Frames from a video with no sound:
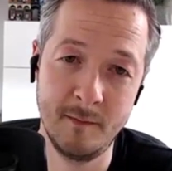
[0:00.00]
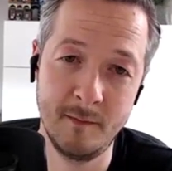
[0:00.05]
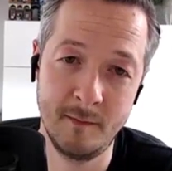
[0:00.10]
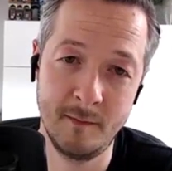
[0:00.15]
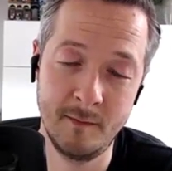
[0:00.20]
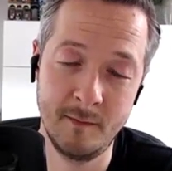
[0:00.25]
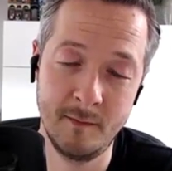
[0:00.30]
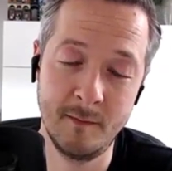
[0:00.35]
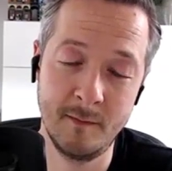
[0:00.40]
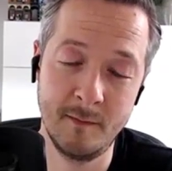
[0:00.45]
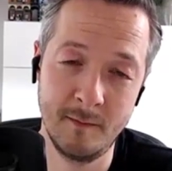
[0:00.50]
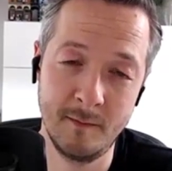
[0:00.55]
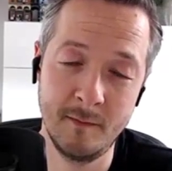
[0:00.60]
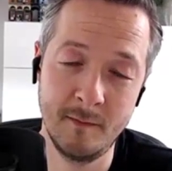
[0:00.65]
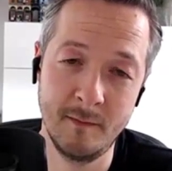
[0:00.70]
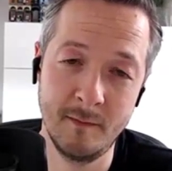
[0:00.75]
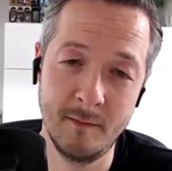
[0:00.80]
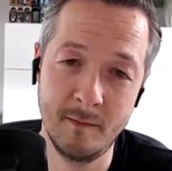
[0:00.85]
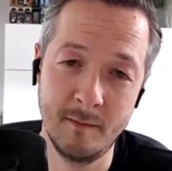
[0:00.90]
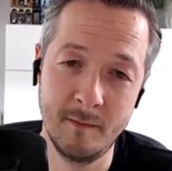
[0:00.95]

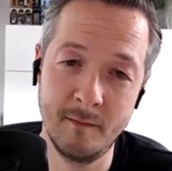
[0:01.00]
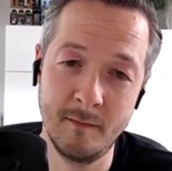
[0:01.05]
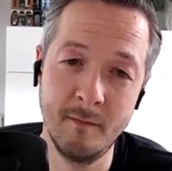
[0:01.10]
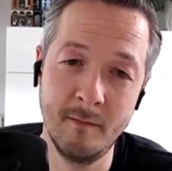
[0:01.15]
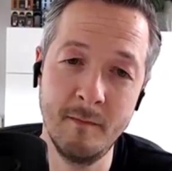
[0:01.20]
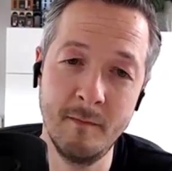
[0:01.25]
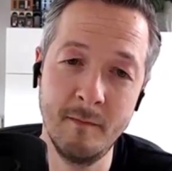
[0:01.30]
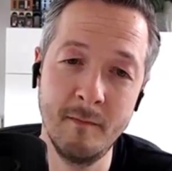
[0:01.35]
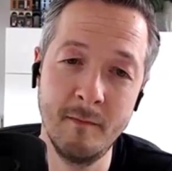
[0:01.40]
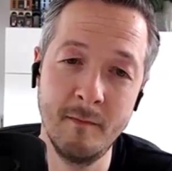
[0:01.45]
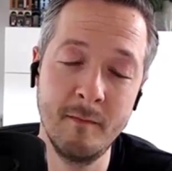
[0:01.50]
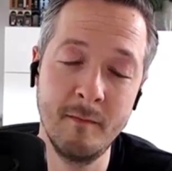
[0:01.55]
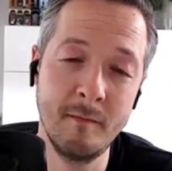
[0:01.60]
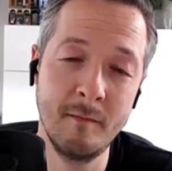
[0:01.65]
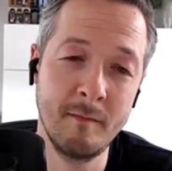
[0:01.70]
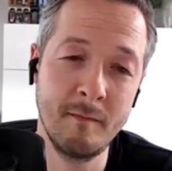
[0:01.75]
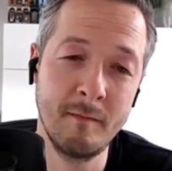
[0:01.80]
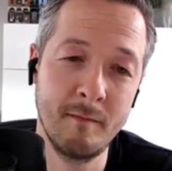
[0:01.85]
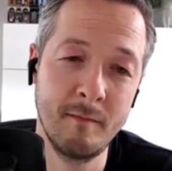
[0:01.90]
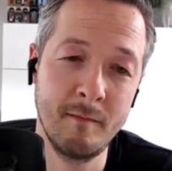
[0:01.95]

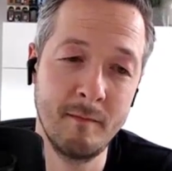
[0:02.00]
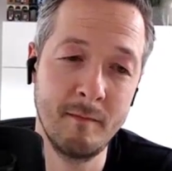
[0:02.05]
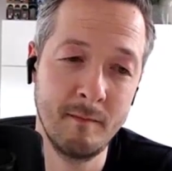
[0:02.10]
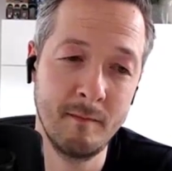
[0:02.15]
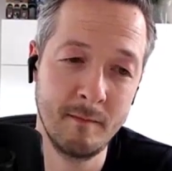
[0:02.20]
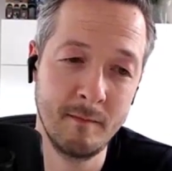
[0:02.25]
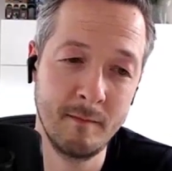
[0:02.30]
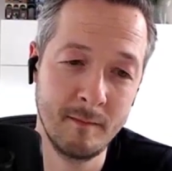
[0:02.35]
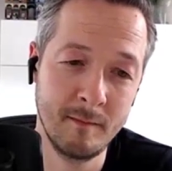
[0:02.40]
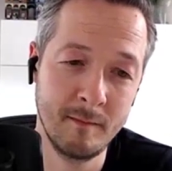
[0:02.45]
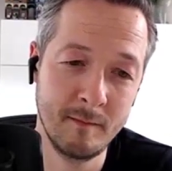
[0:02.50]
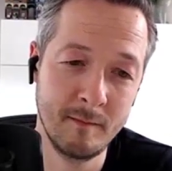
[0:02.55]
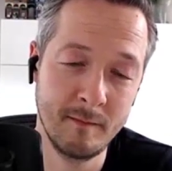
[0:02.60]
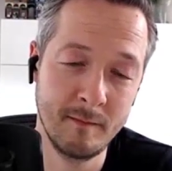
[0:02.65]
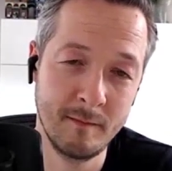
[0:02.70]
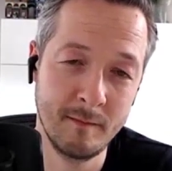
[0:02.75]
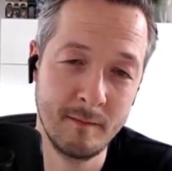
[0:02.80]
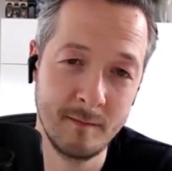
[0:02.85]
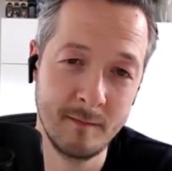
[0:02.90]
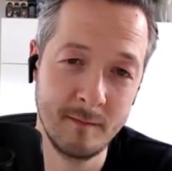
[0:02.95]

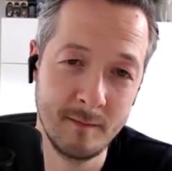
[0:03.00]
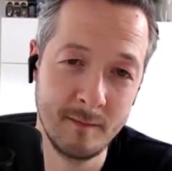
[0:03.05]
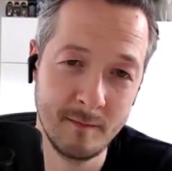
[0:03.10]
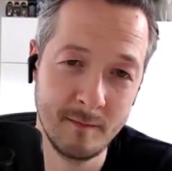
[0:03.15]
This person isn't speaking.